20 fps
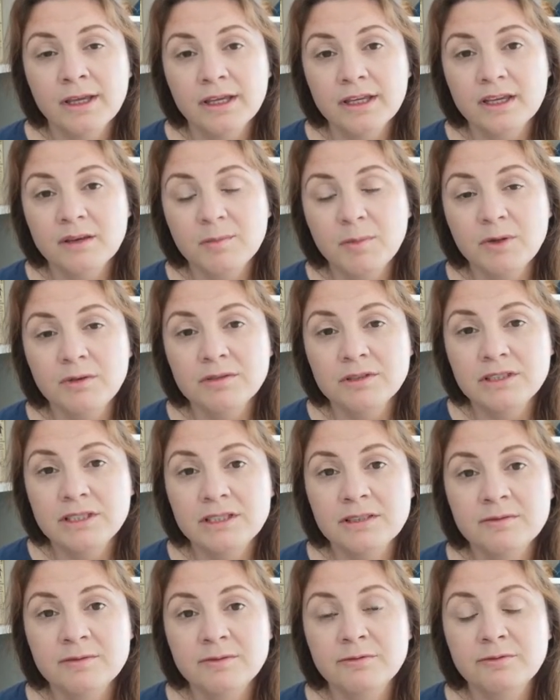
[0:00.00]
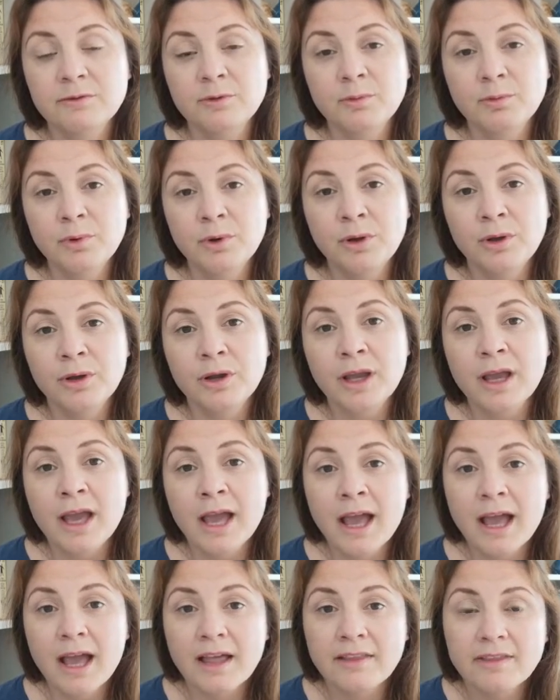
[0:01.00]
Communities for Work
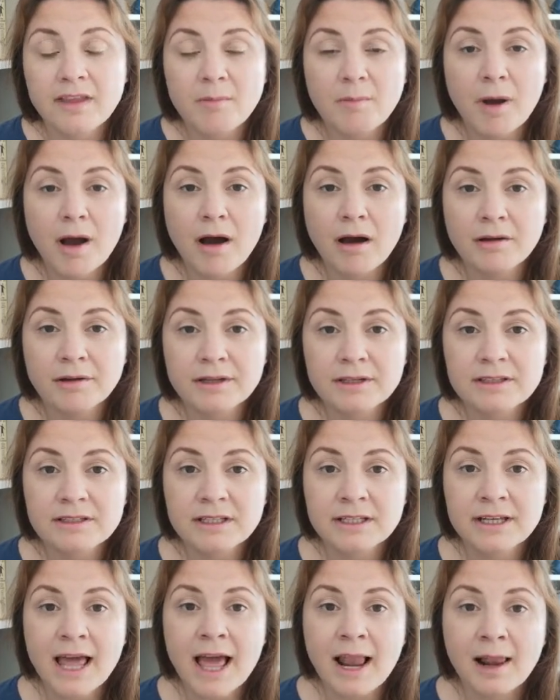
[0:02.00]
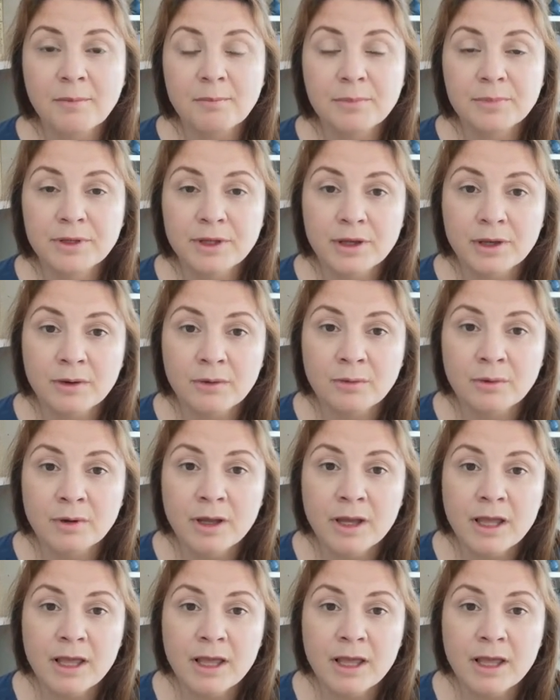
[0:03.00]
and their partners can help you